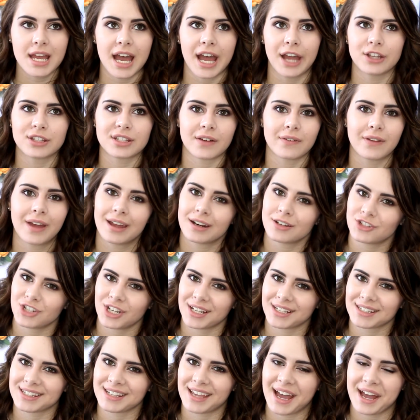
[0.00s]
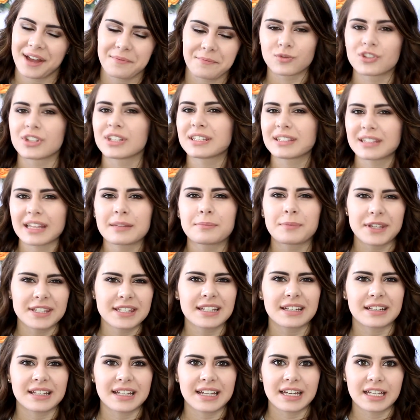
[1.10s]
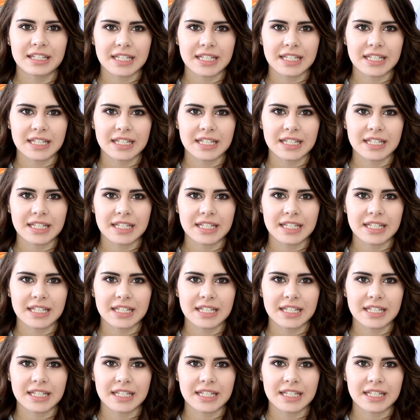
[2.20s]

I just haven't had a chance yet. Just that's basically it.